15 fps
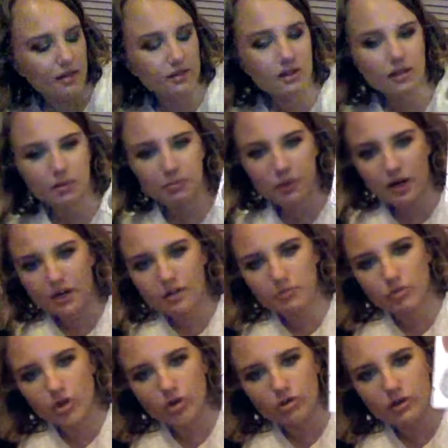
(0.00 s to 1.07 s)
And then the
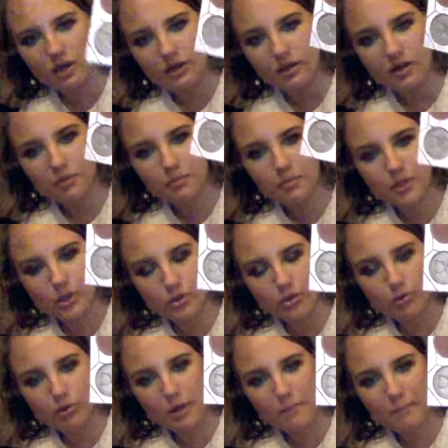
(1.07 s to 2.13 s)
bottom row, you got a
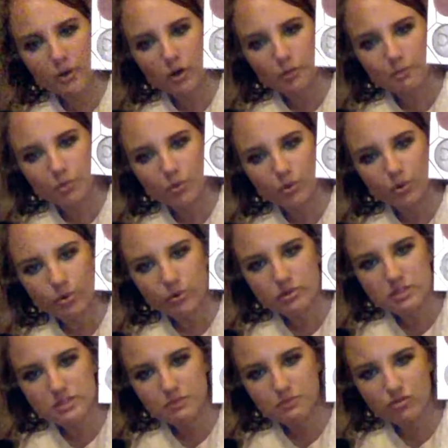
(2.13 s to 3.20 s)
blue, a purple,
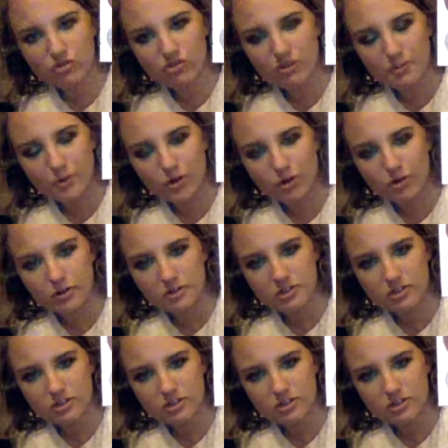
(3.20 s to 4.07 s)
some shimmers,